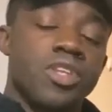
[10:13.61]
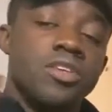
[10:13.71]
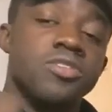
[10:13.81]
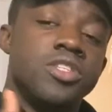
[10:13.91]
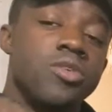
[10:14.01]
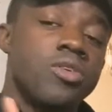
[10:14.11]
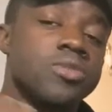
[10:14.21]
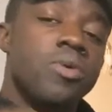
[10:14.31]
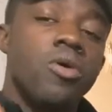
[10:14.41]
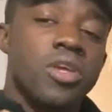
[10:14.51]
Zero
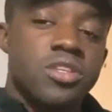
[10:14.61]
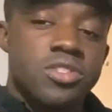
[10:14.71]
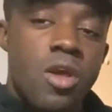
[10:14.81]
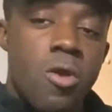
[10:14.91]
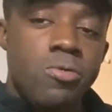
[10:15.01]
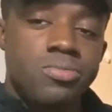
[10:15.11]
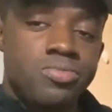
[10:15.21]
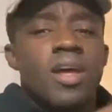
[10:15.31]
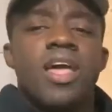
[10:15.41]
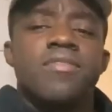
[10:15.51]
smoking zone.
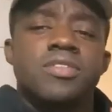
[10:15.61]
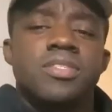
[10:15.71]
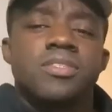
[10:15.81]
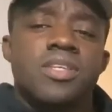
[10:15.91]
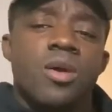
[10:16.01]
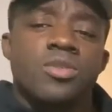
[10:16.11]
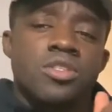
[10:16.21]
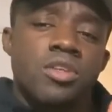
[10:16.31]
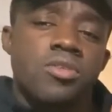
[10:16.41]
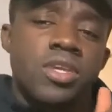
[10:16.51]
Ever since I was a
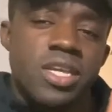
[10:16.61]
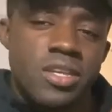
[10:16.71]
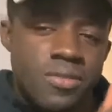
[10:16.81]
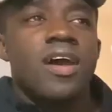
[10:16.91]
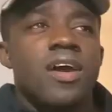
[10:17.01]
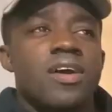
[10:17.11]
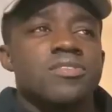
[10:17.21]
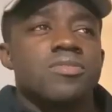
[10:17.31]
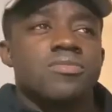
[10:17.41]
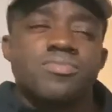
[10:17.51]
little kid,
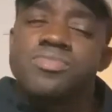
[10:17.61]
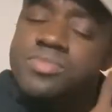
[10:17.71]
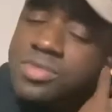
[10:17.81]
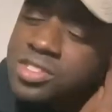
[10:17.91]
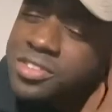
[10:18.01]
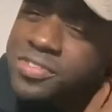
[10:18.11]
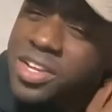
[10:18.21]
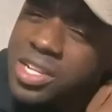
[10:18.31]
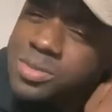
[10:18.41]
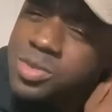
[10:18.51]

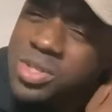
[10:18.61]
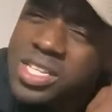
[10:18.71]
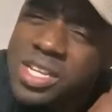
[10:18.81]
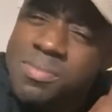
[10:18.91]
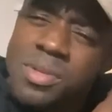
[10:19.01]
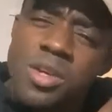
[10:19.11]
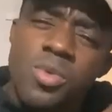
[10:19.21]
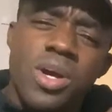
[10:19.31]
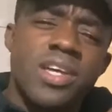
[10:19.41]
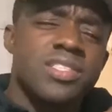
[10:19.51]
developed within me
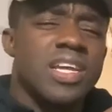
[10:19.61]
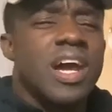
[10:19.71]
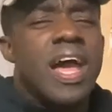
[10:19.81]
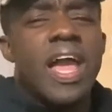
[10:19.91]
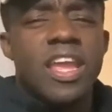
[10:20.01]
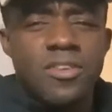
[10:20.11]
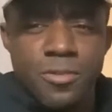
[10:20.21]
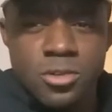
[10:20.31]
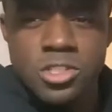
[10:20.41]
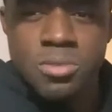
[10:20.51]
was a hate
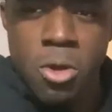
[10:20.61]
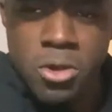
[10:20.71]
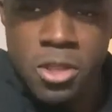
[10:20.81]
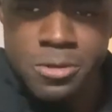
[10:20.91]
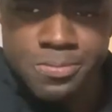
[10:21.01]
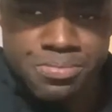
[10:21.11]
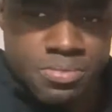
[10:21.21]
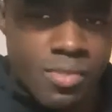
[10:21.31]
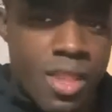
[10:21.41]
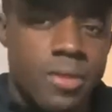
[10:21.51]
for smoking
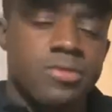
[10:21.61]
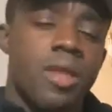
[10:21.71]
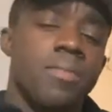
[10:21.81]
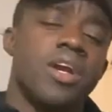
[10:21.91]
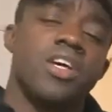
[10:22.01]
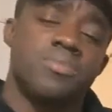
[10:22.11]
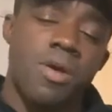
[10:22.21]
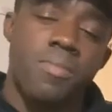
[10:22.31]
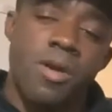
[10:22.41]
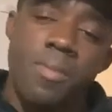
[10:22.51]
because
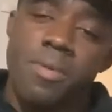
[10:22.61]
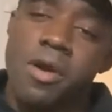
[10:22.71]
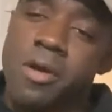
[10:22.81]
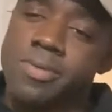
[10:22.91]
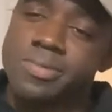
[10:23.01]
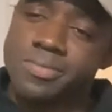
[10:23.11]
my papa,